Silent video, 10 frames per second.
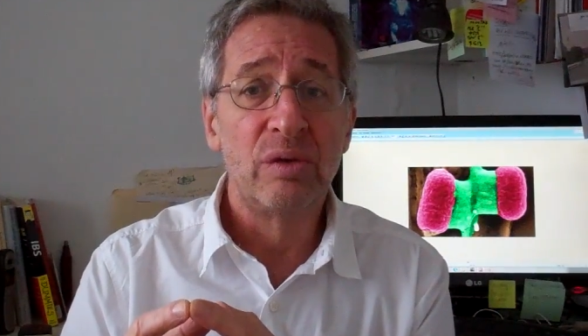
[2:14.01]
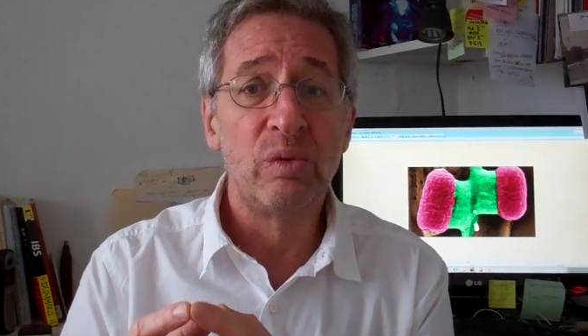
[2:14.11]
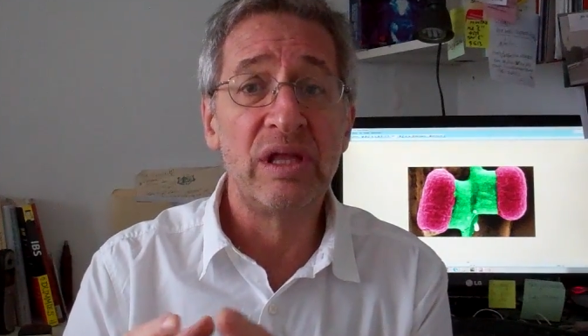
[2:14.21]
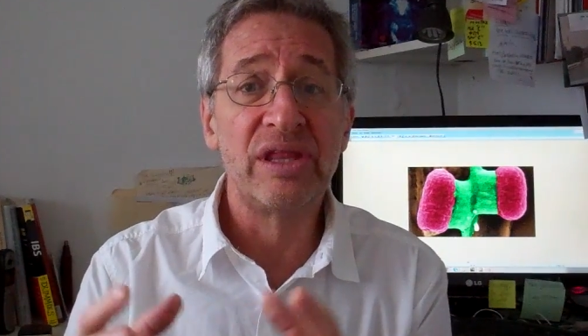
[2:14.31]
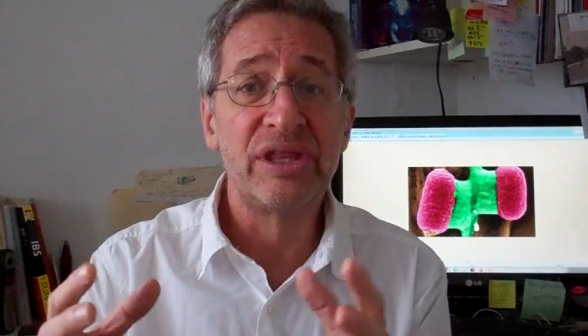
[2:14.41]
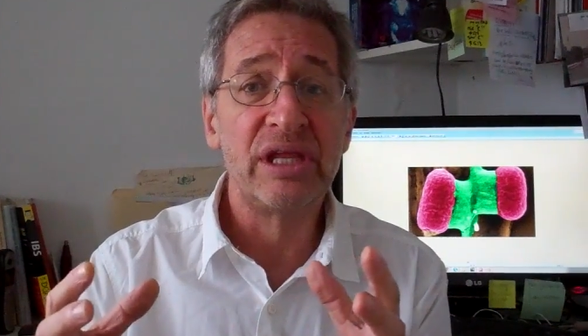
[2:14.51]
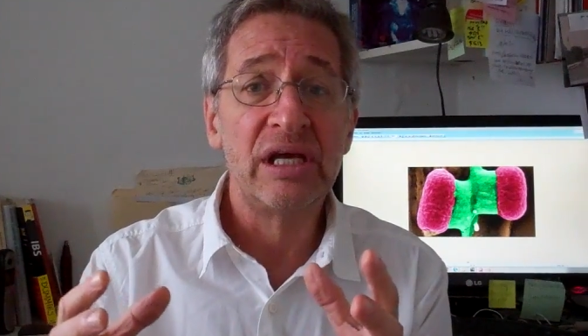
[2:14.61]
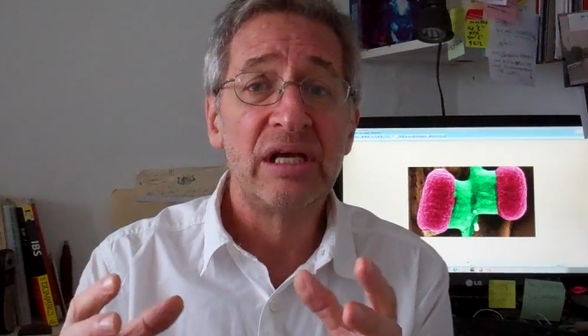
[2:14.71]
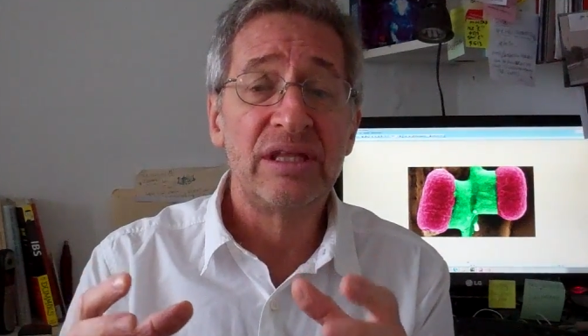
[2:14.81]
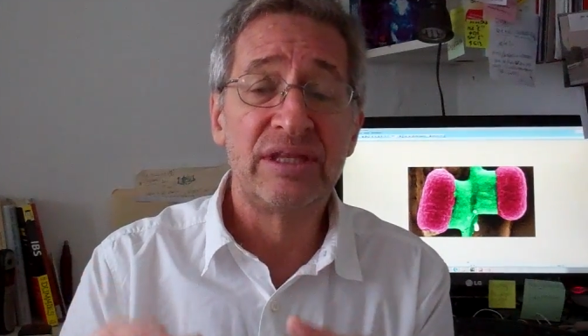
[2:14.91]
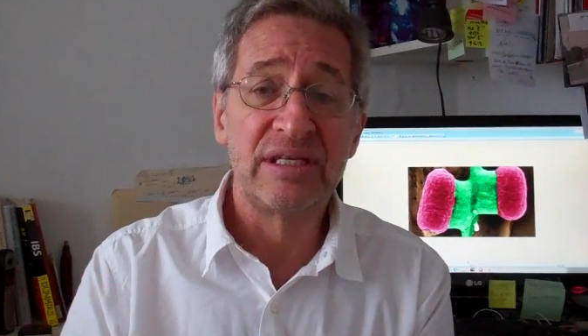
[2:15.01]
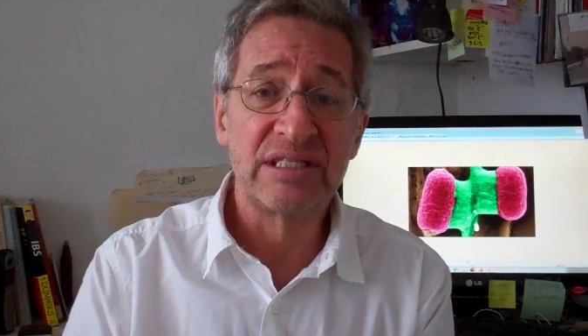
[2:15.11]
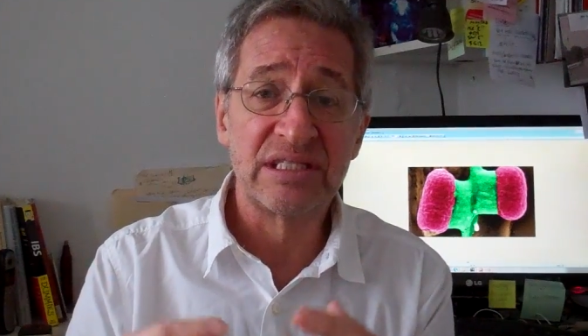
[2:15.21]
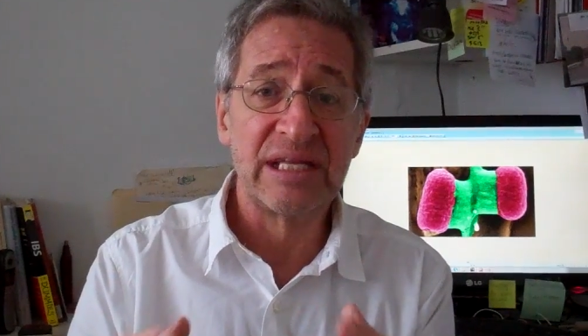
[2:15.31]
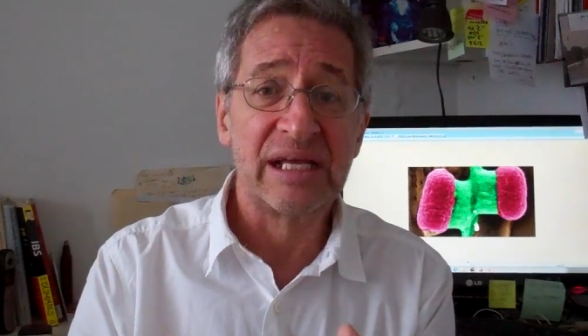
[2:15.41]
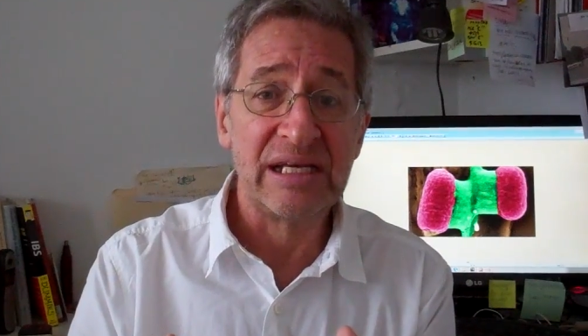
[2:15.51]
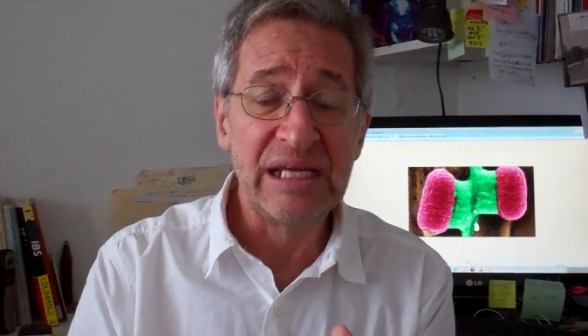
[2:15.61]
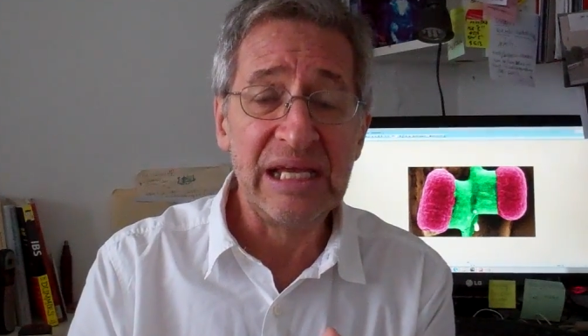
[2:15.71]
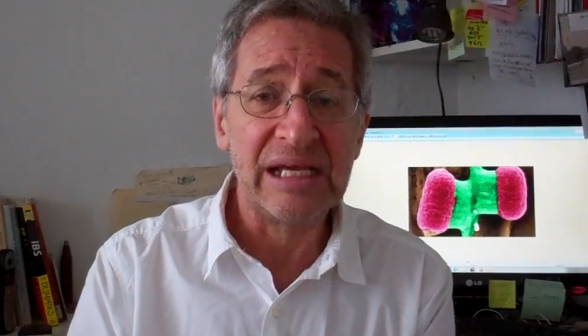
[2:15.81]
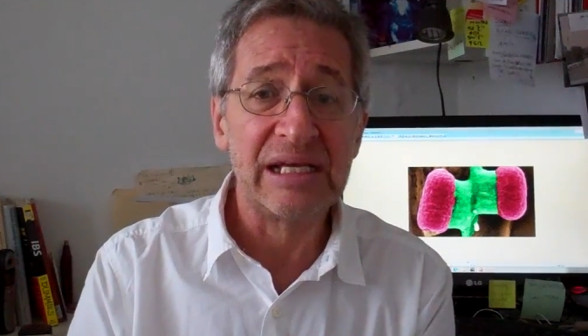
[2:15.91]
with this
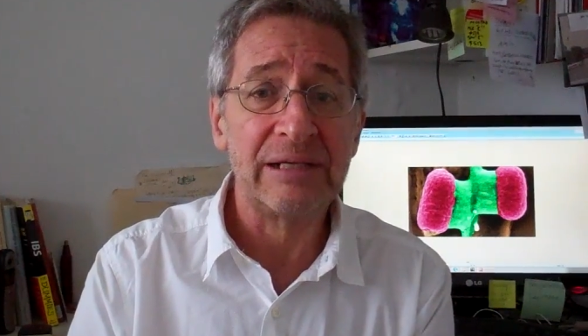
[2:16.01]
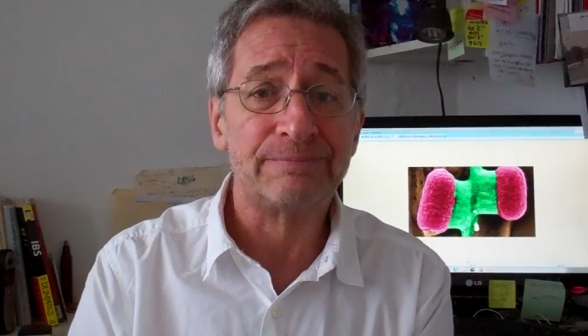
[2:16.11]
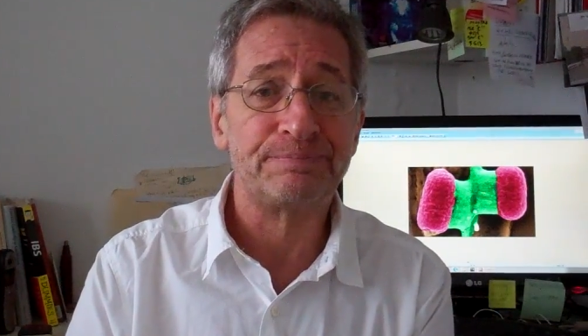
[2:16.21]
technique,